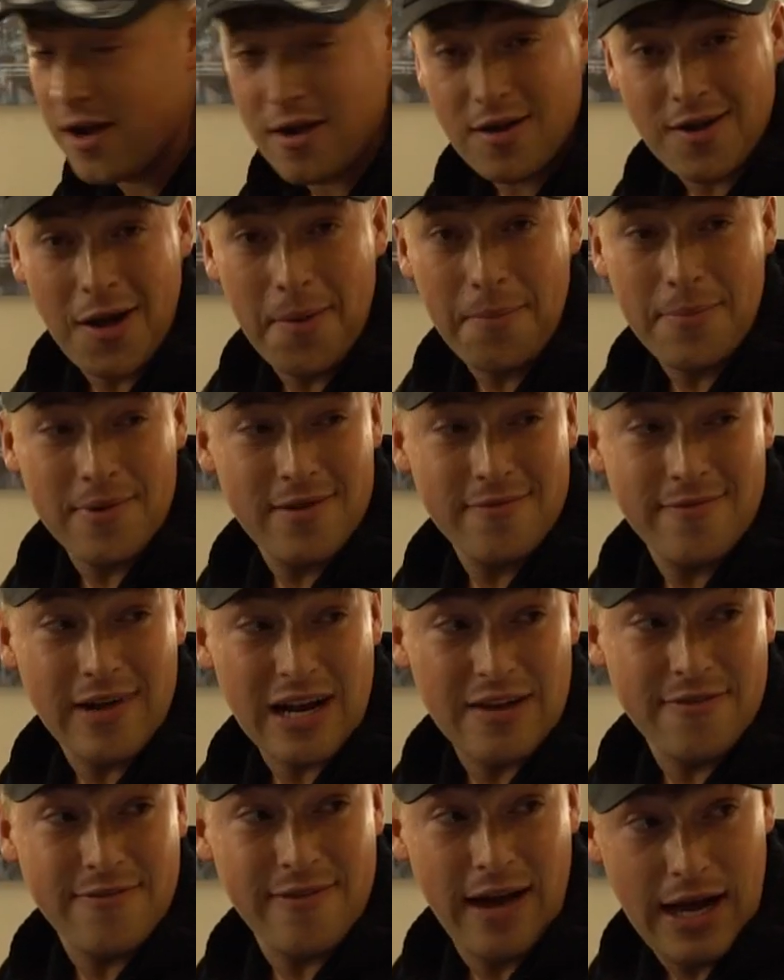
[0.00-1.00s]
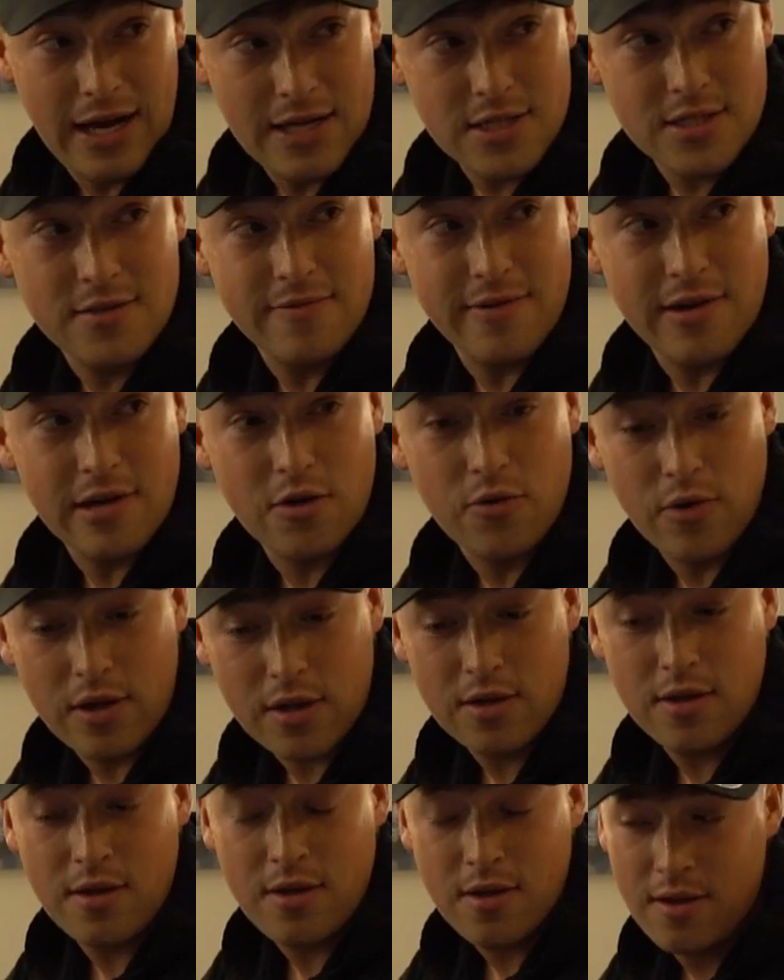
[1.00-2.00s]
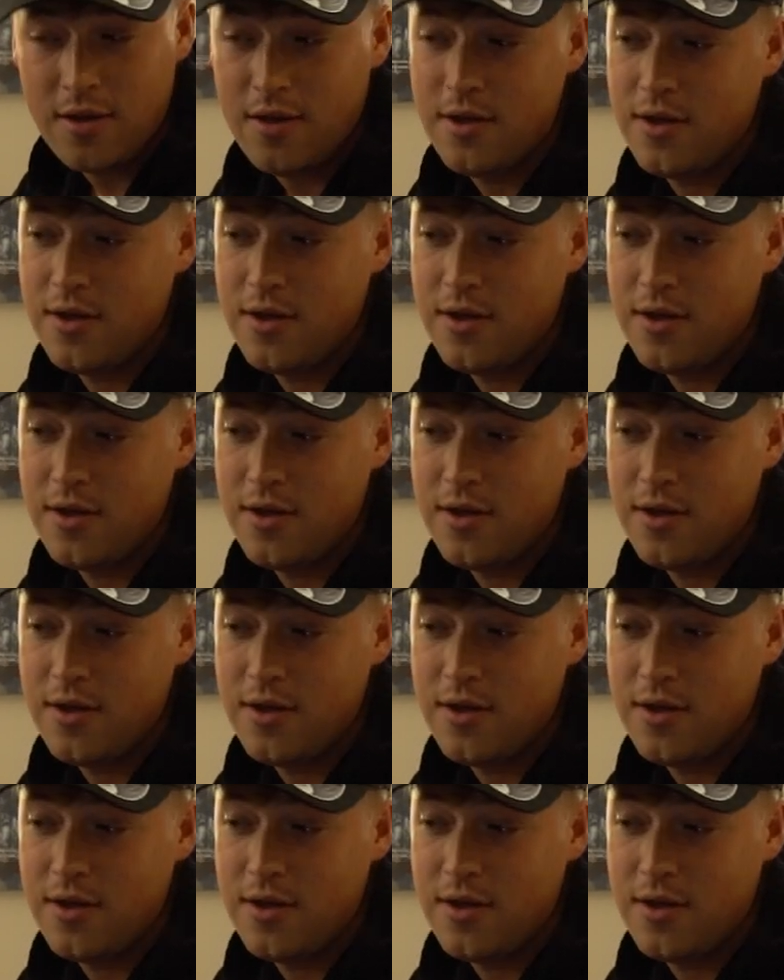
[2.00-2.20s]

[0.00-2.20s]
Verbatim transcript: at our company very fast, very quickly.